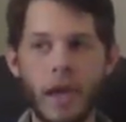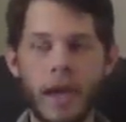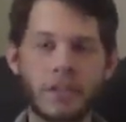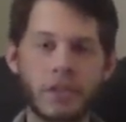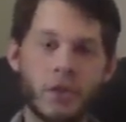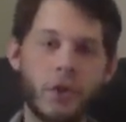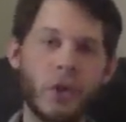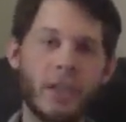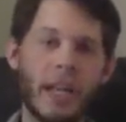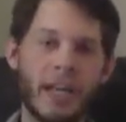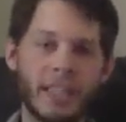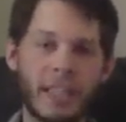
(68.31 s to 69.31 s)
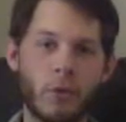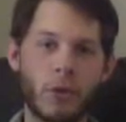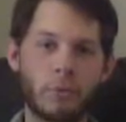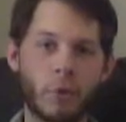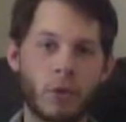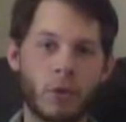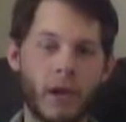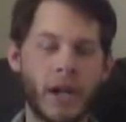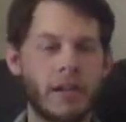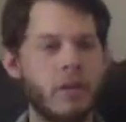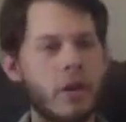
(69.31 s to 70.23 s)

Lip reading: as good as it was portrayed.